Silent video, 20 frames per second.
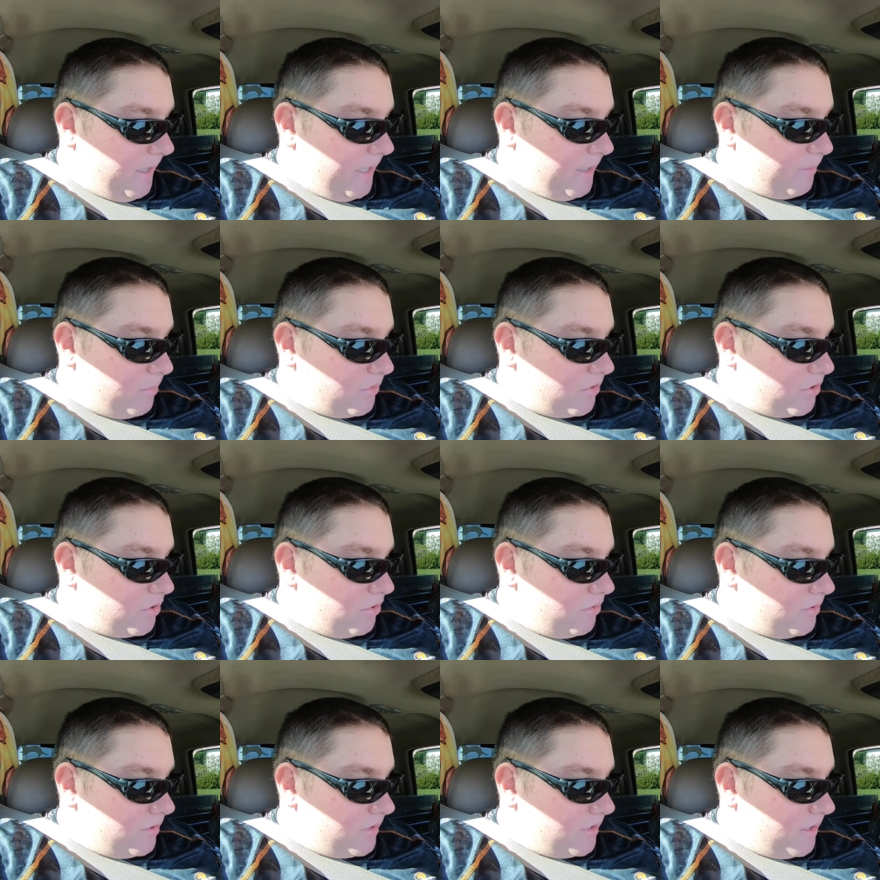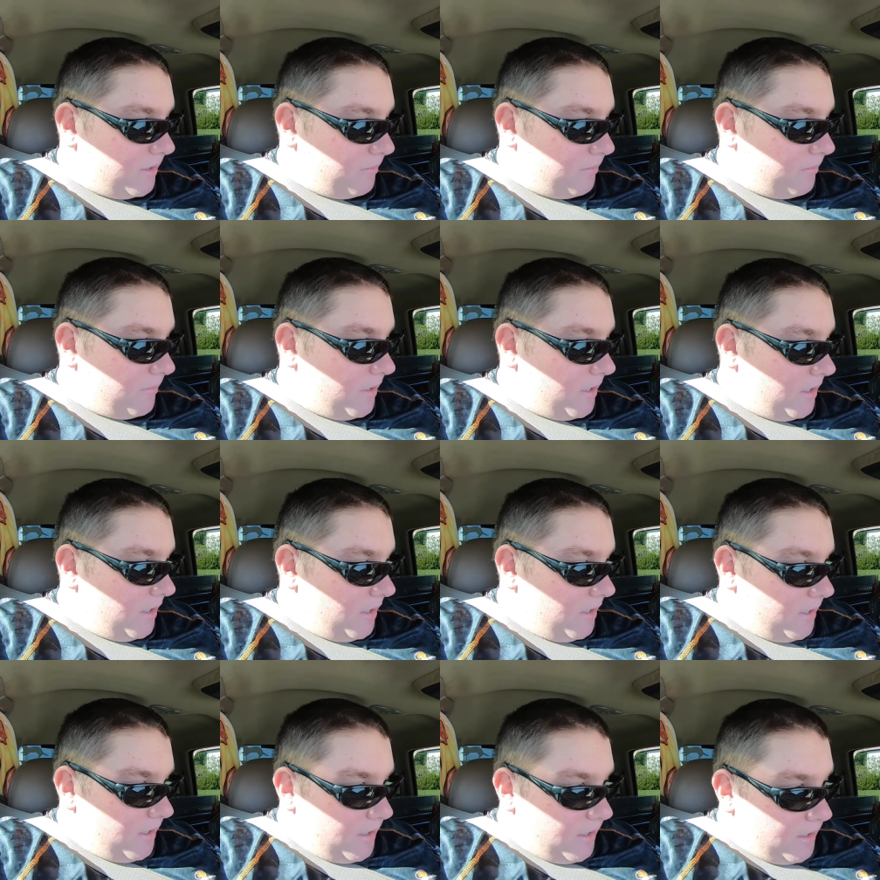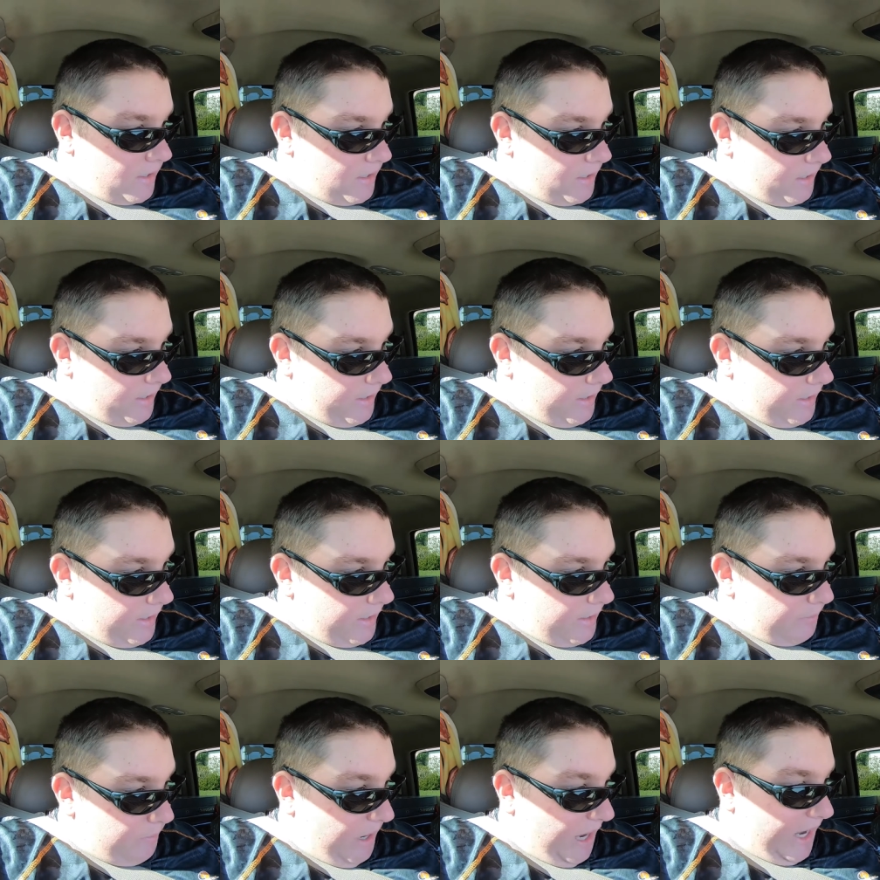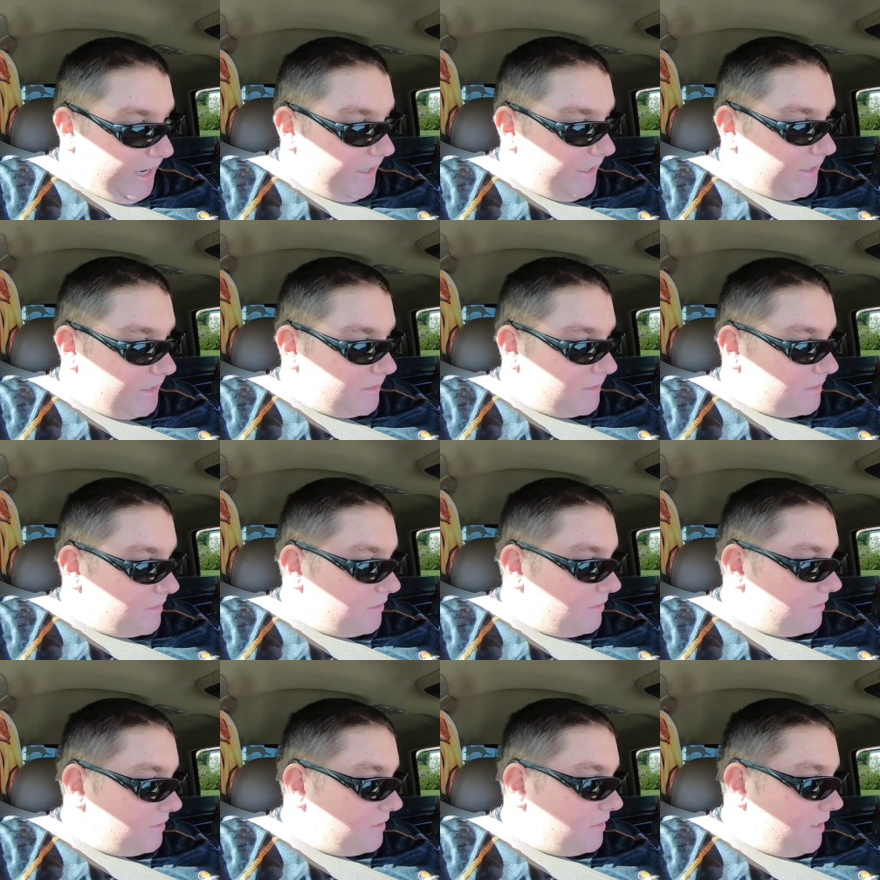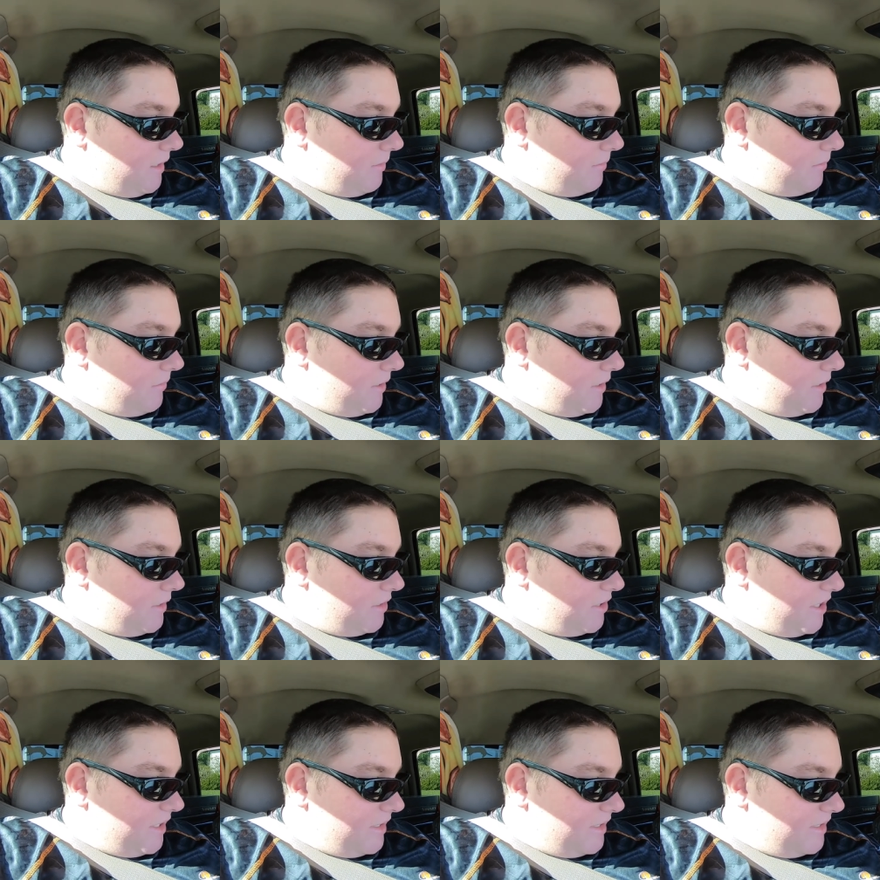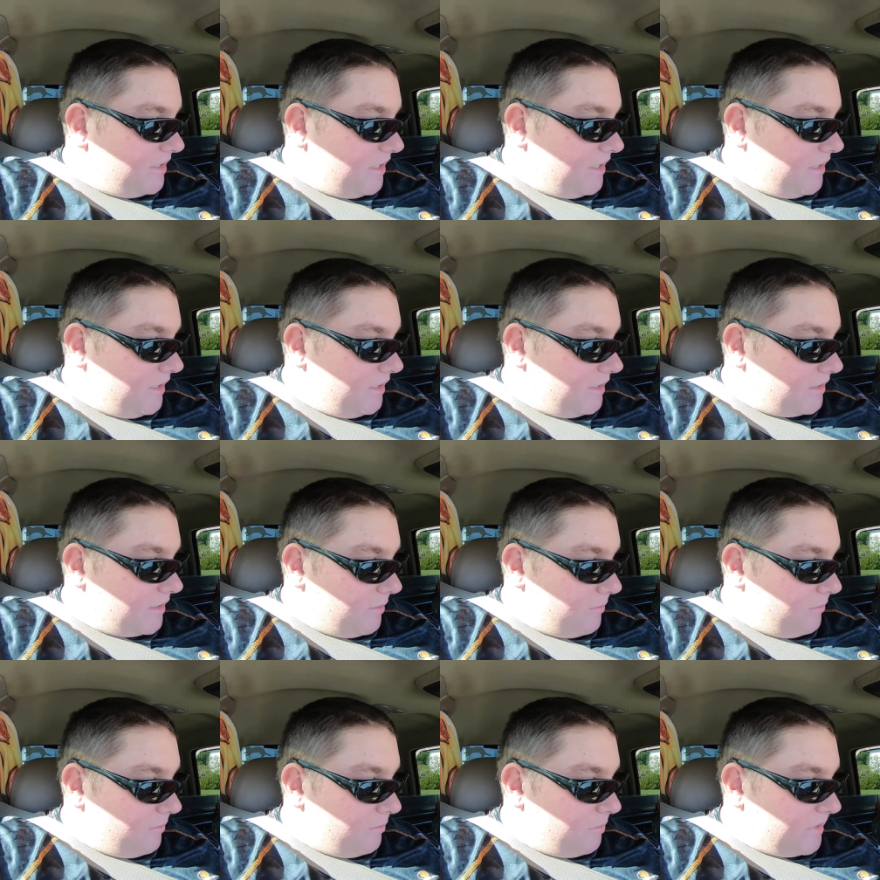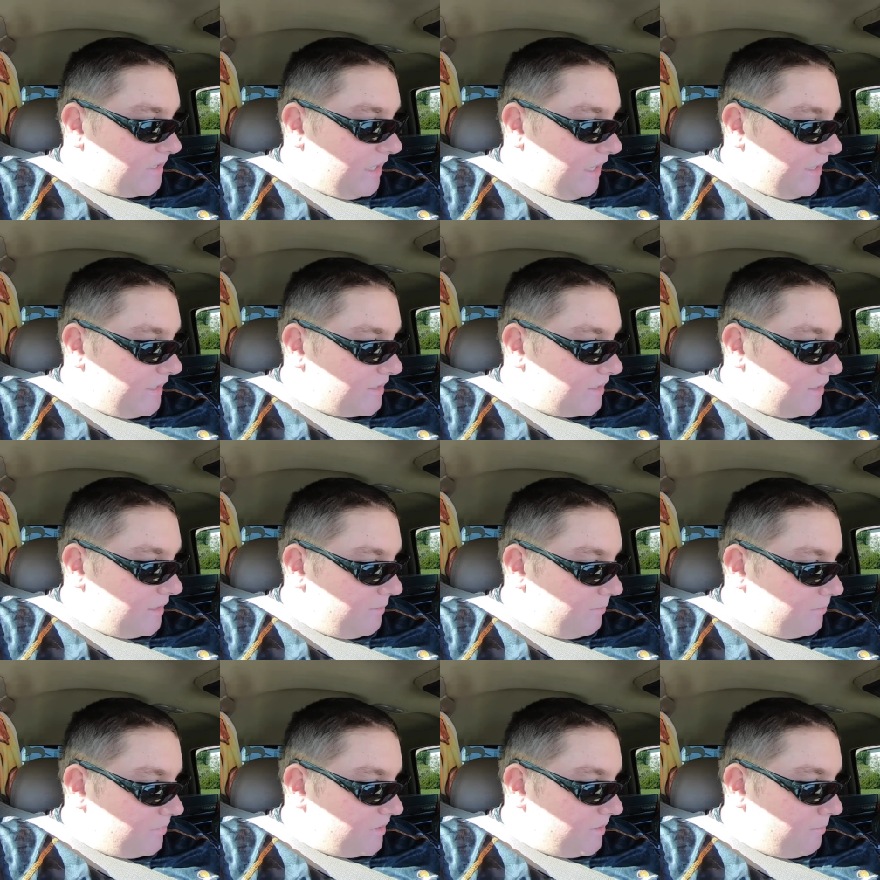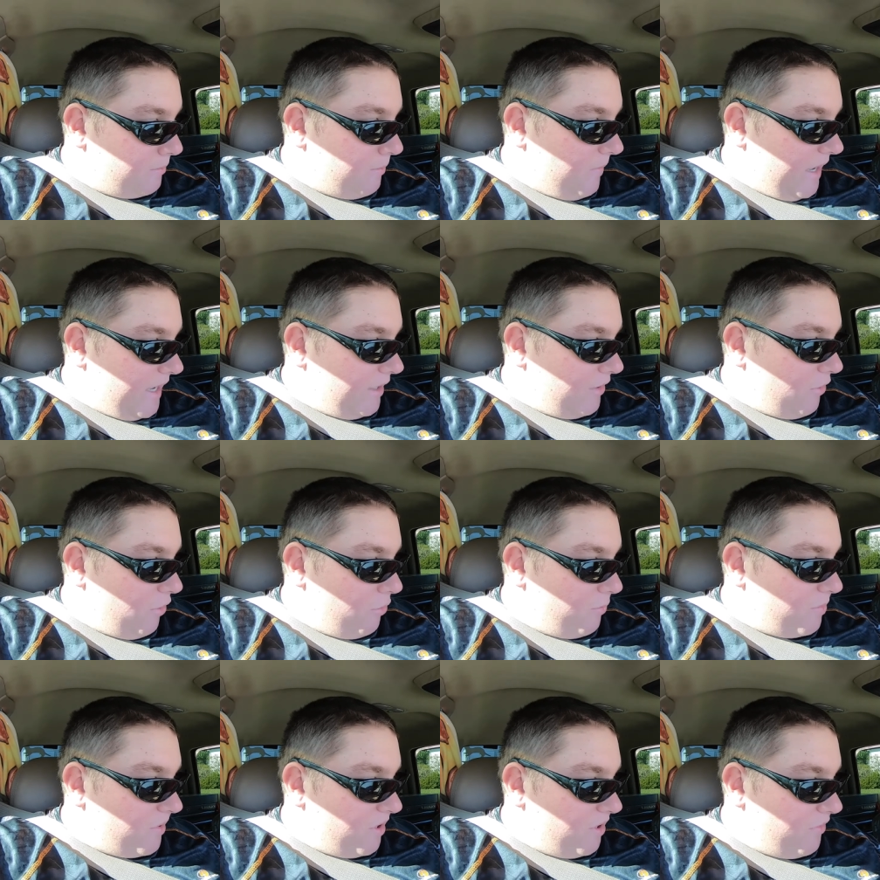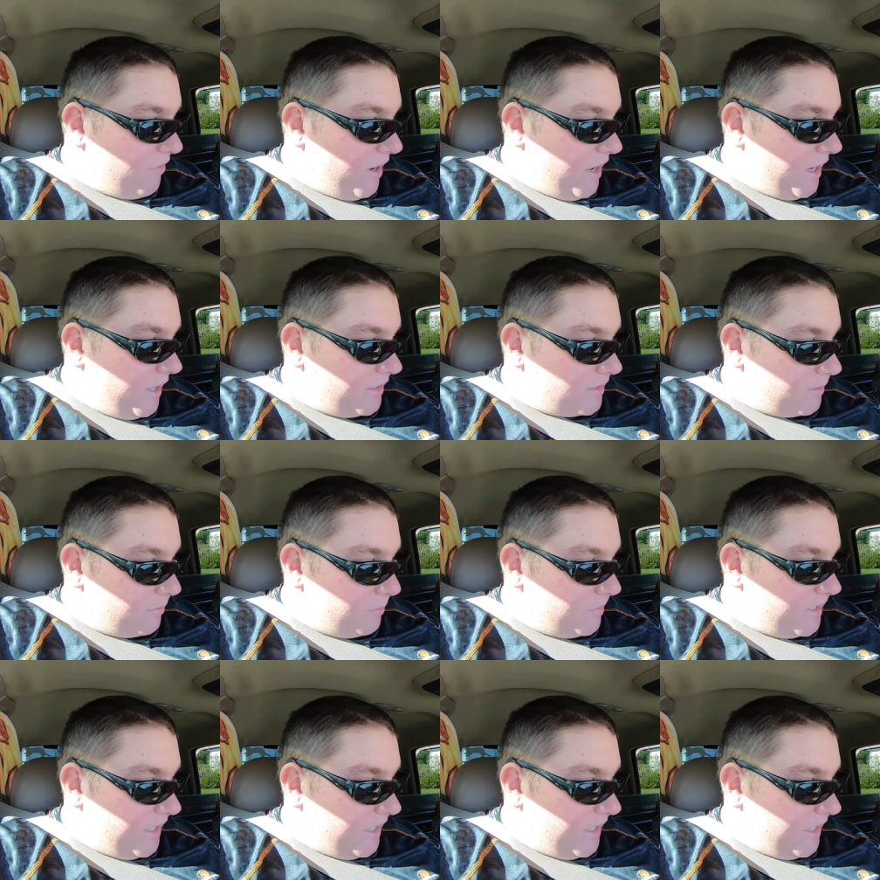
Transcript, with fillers: pineapple juice, some uh, panax, some ginseng, some potassium, some mango puree, some